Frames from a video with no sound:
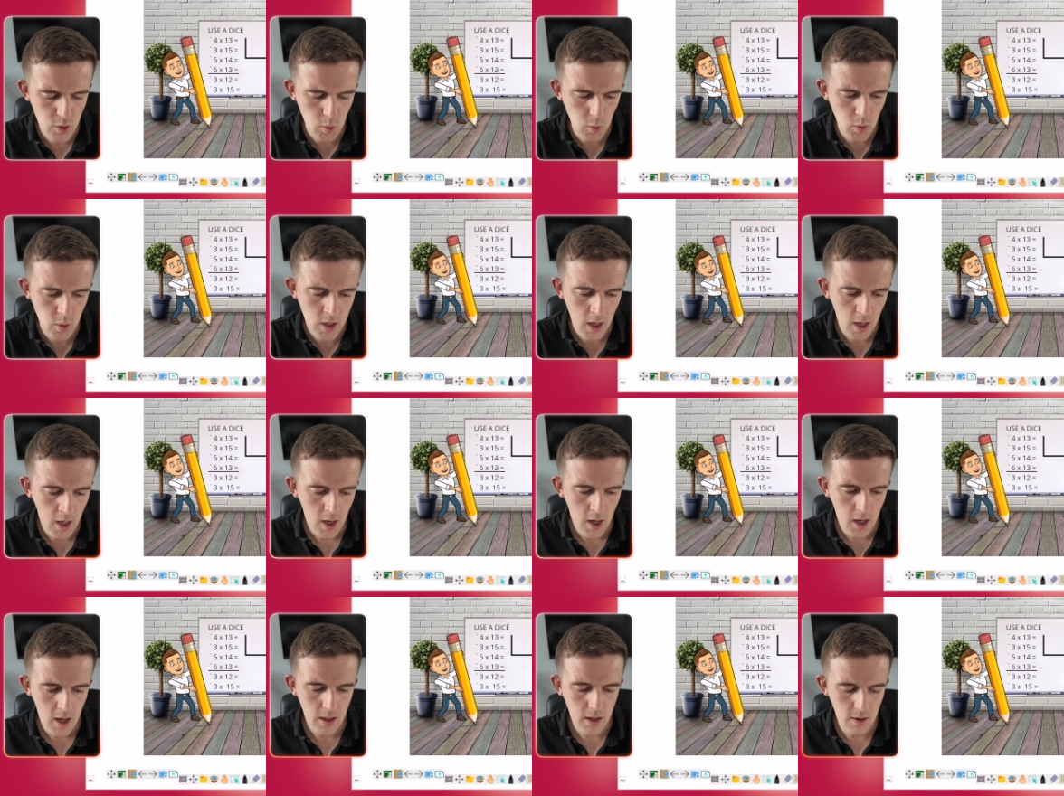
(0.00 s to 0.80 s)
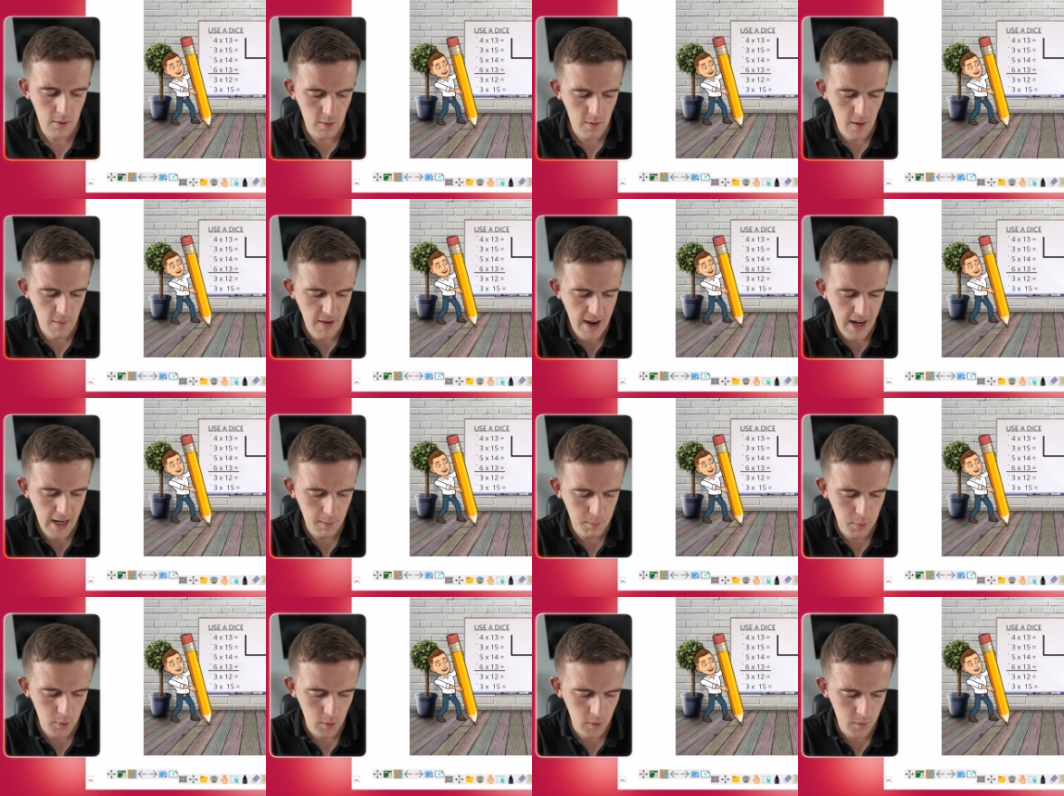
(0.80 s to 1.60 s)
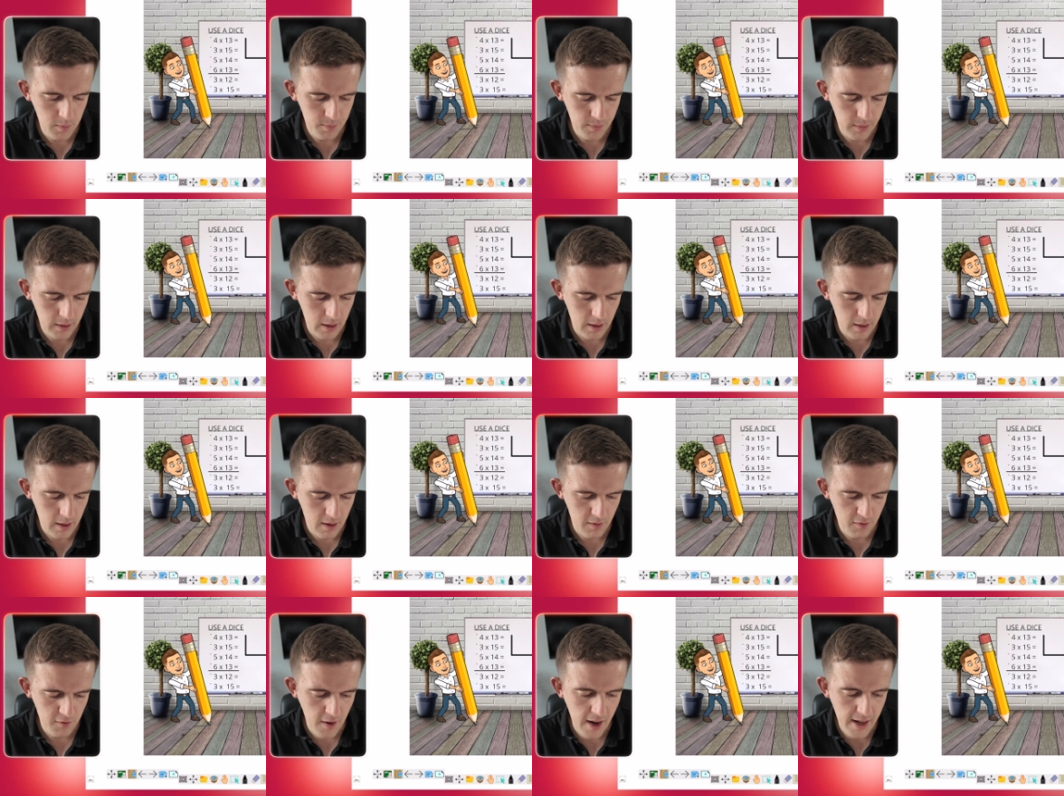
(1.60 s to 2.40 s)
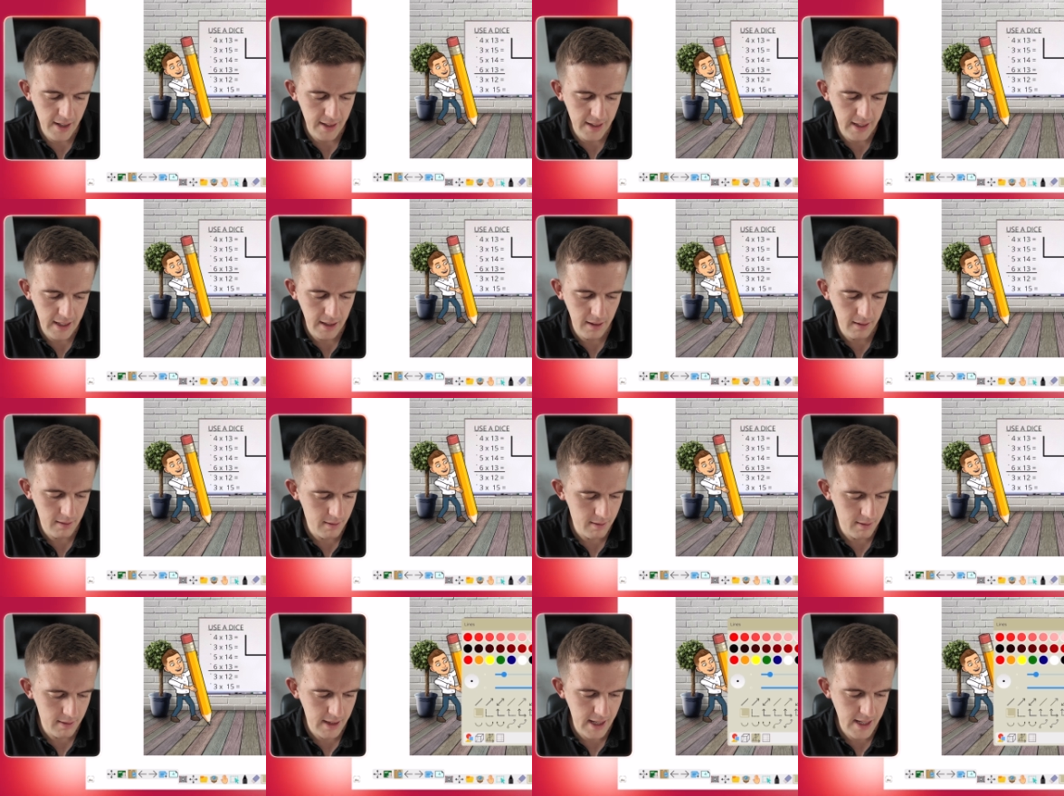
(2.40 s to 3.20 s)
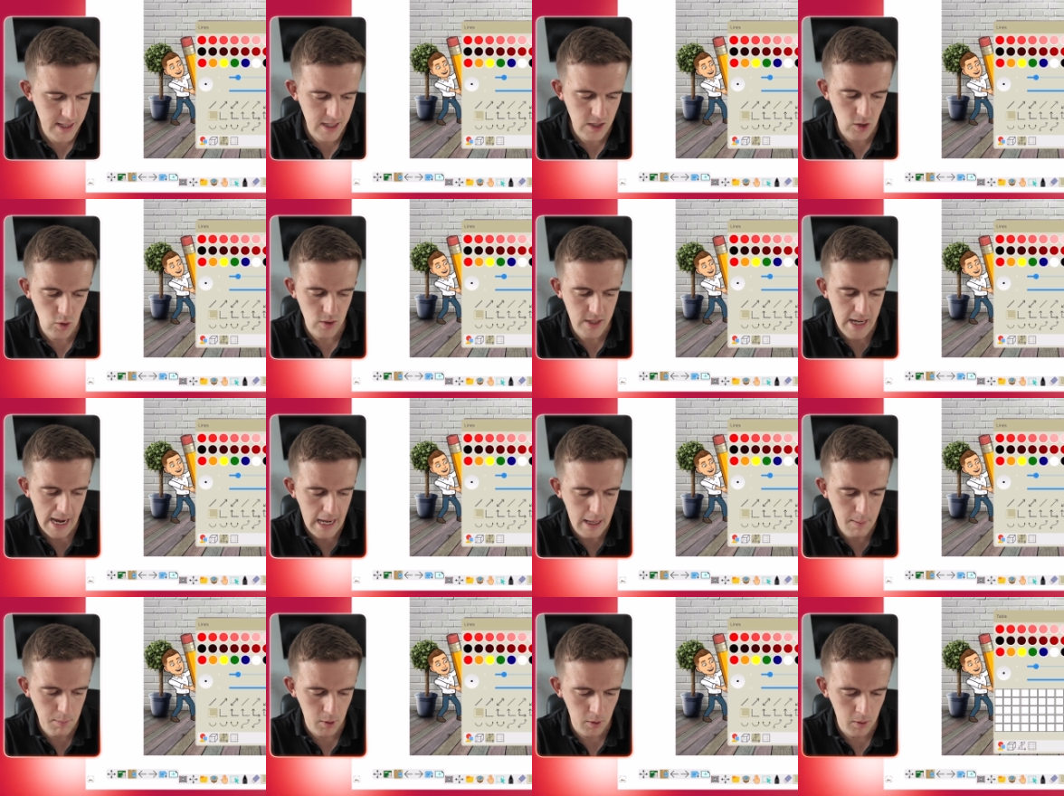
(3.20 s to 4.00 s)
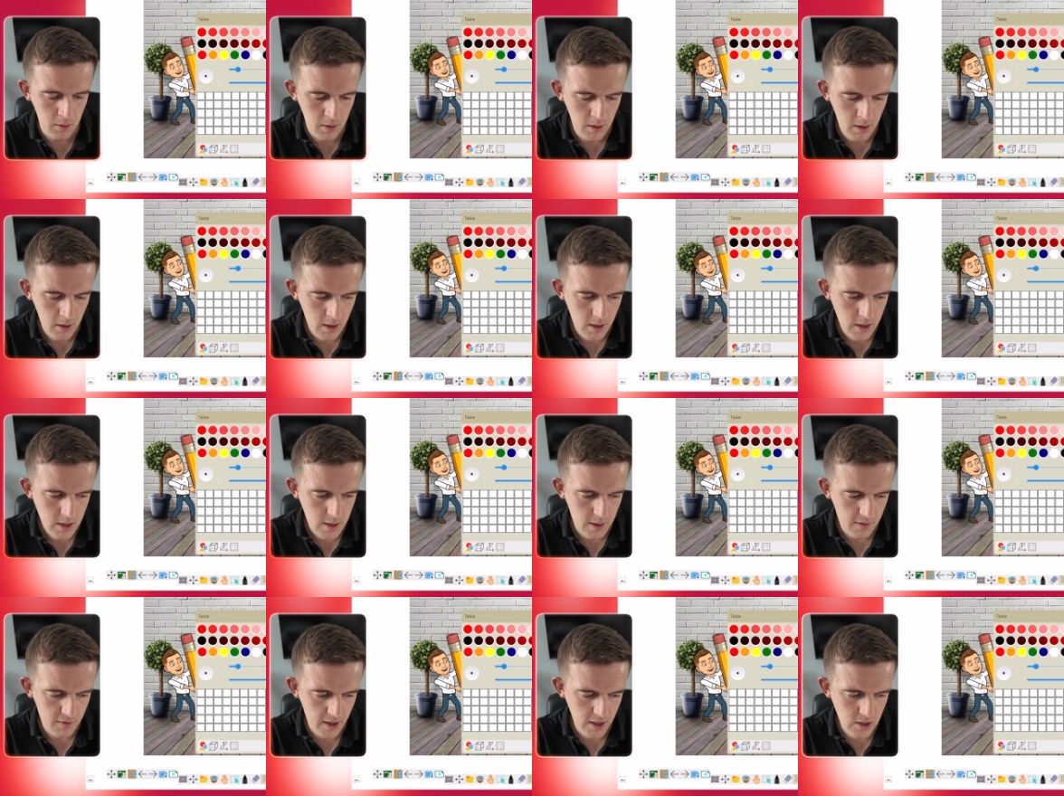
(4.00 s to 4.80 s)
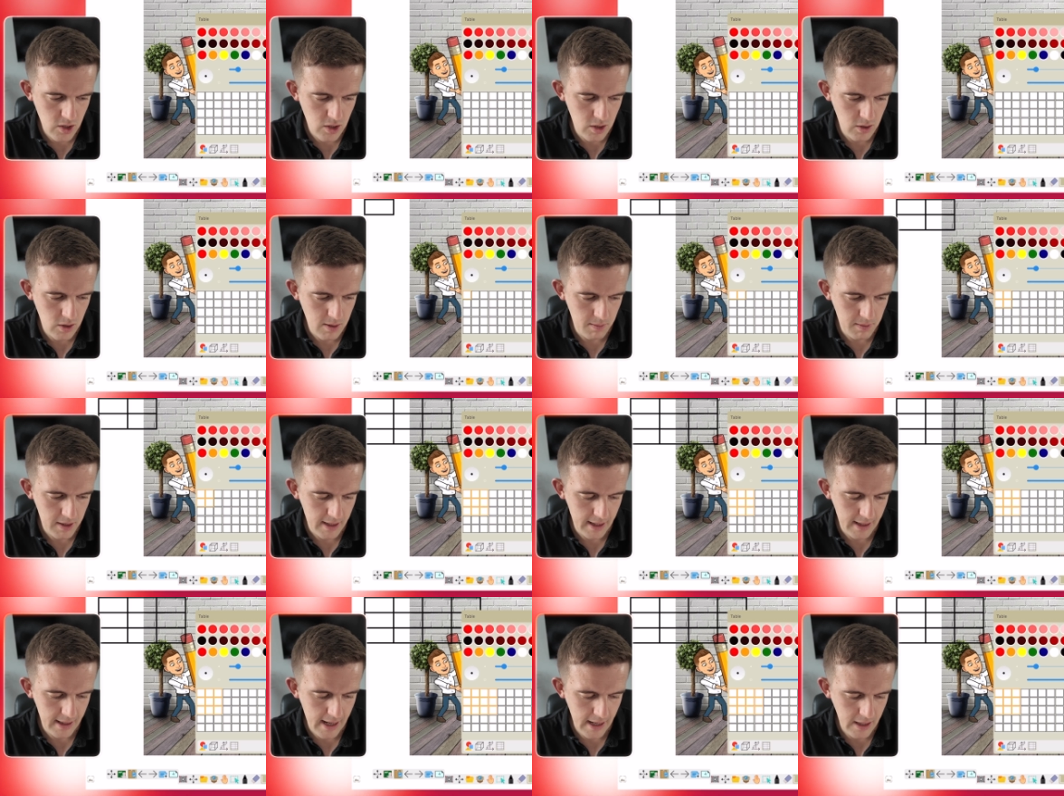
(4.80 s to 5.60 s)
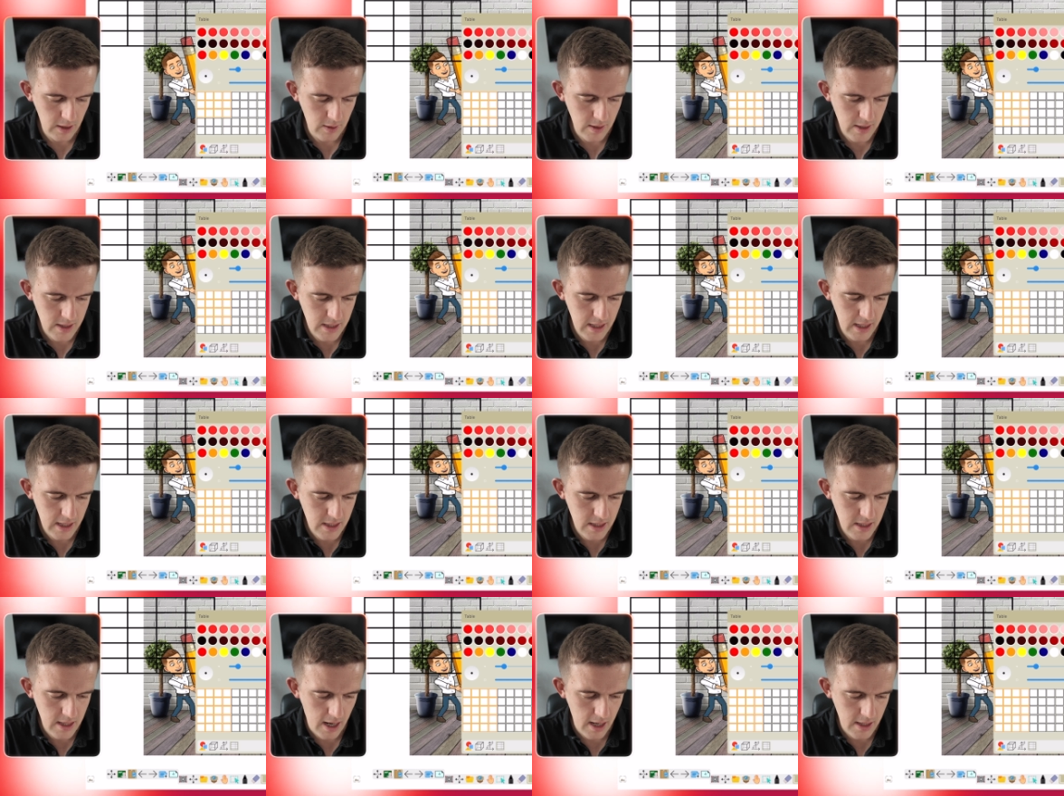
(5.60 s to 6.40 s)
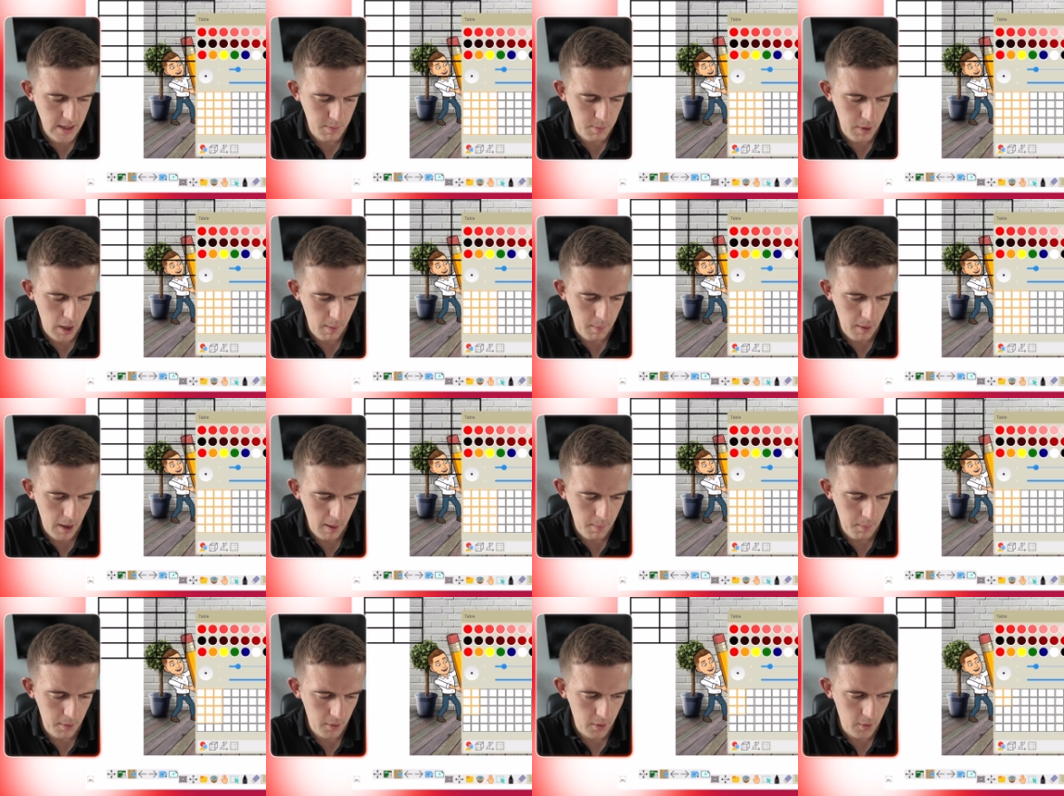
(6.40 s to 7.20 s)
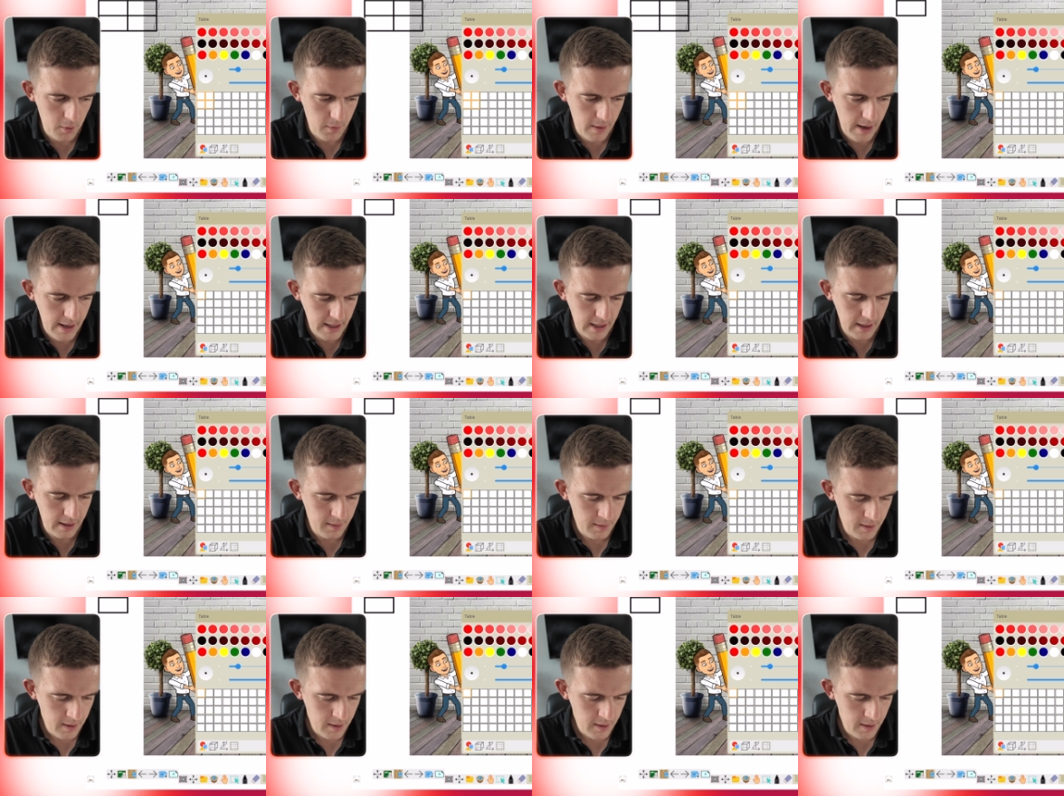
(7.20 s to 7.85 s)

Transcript: tools that are available. Uh, finally, this is your table. So if I just do something like that, you can see it start to pop up already.